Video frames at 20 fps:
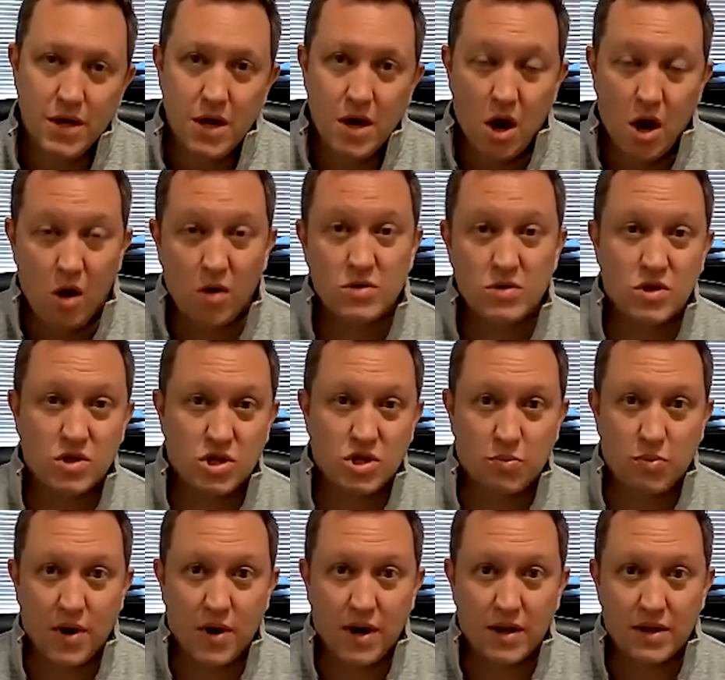Also to
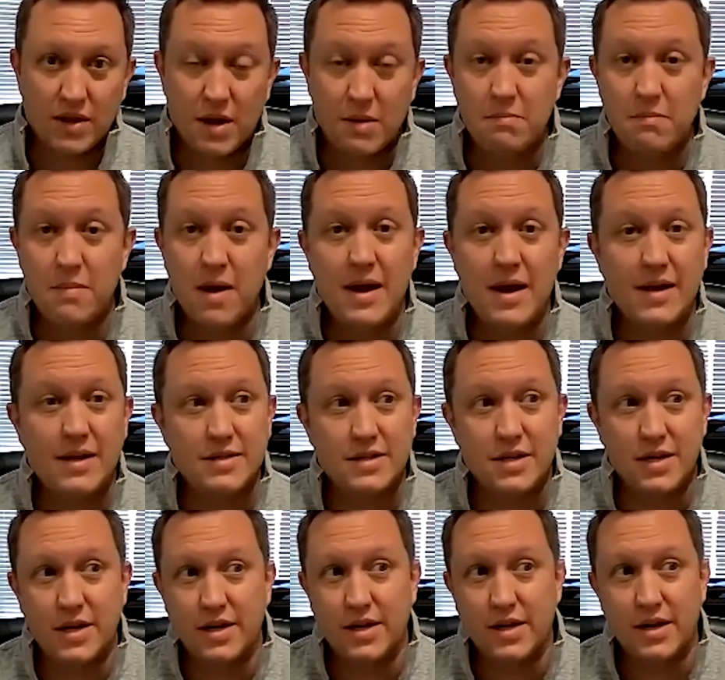bring the
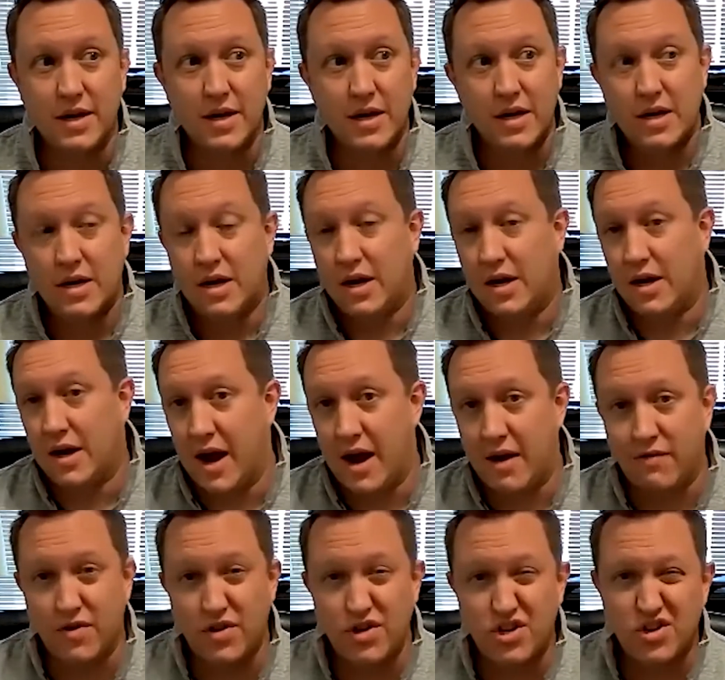amazing
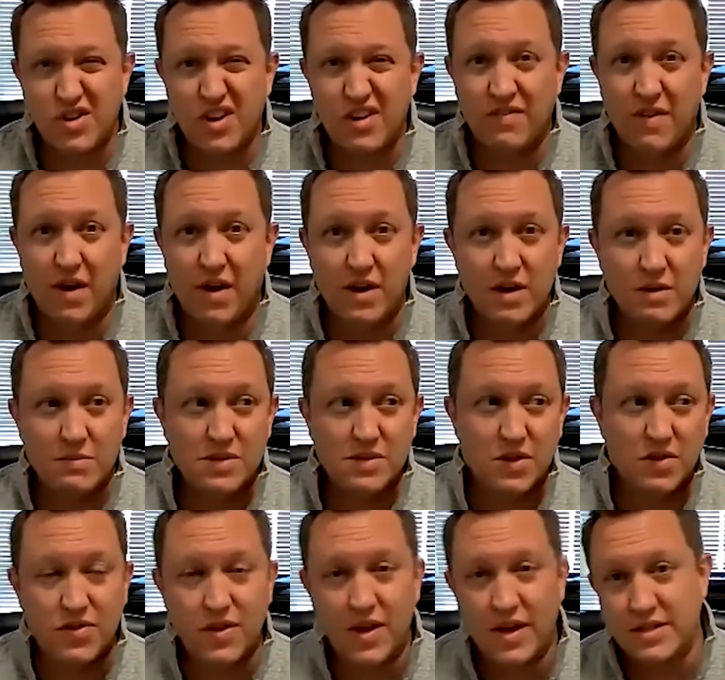average unit volumes
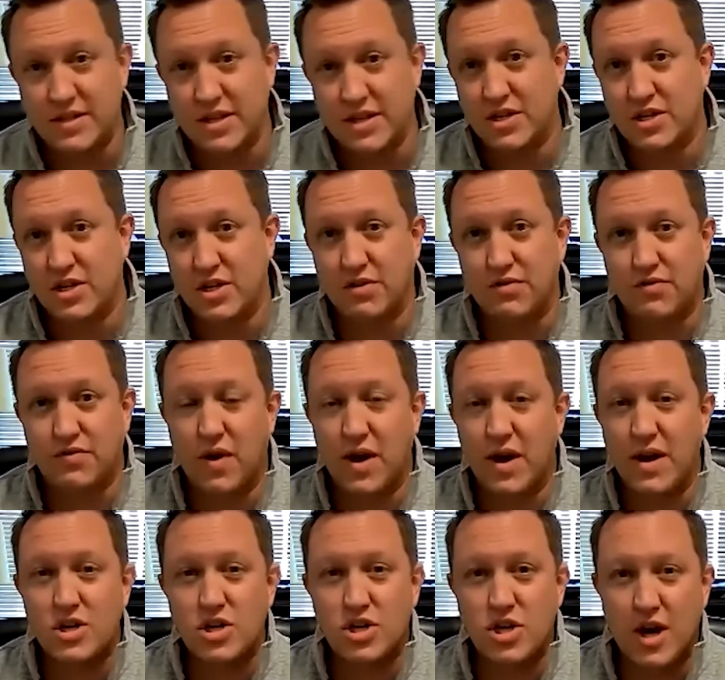and things into the
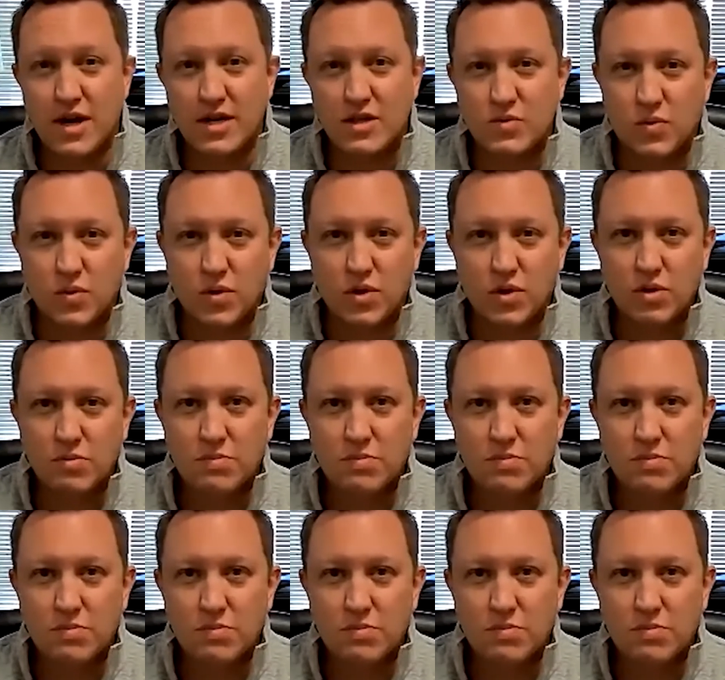franchise world.